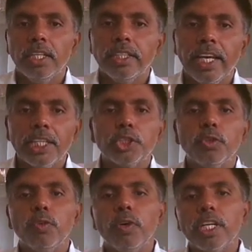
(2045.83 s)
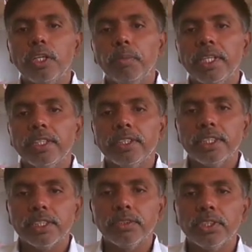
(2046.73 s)
The actual work by the
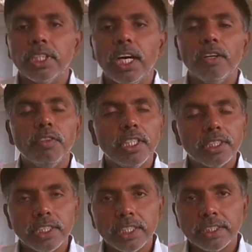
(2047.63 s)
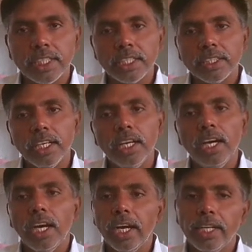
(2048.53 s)
system is always less than the
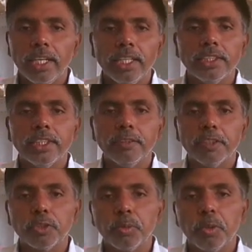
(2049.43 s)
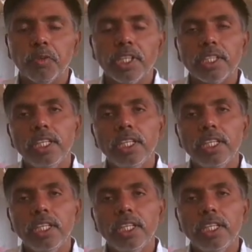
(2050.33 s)
idealized reversible work.